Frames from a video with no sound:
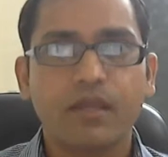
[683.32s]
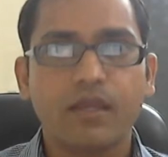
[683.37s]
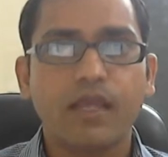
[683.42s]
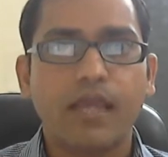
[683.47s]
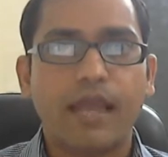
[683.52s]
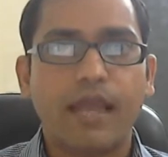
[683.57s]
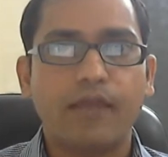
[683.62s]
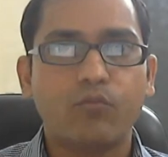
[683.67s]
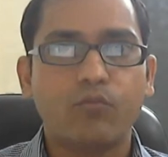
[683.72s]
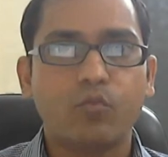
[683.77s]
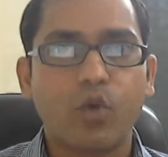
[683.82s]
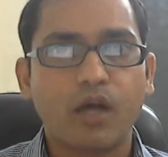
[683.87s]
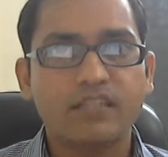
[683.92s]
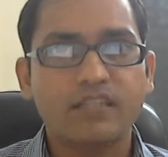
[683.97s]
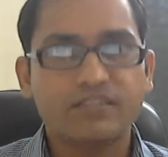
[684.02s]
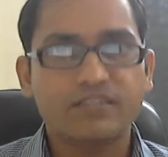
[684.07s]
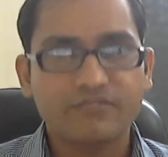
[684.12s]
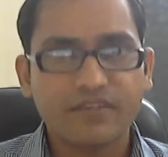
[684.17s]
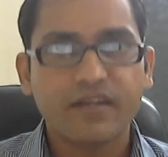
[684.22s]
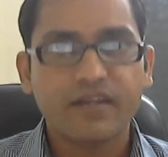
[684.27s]
And
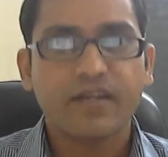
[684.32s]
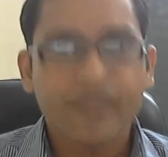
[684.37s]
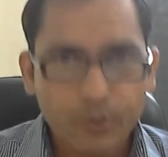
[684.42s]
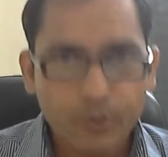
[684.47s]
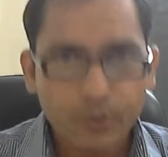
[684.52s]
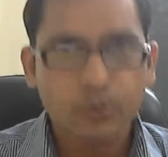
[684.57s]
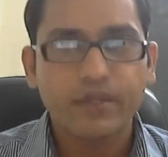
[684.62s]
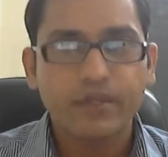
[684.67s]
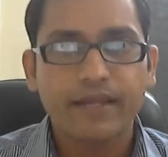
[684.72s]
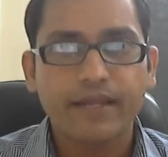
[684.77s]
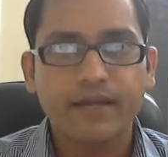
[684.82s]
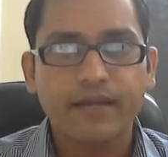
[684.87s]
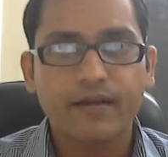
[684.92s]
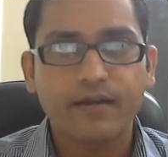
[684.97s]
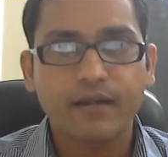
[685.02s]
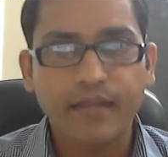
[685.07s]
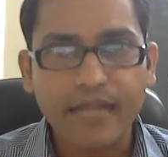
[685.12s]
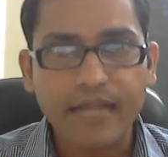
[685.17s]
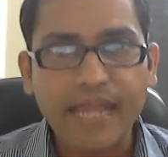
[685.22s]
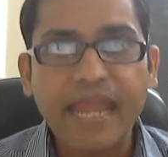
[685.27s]
once we are into
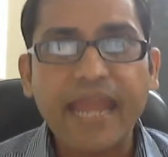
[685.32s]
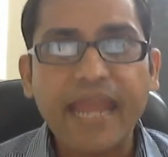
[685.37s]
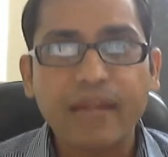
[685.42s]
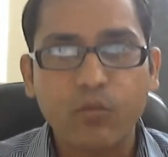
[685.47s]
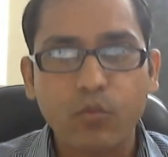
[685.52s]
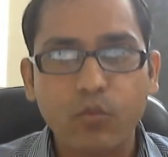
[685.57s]
their net,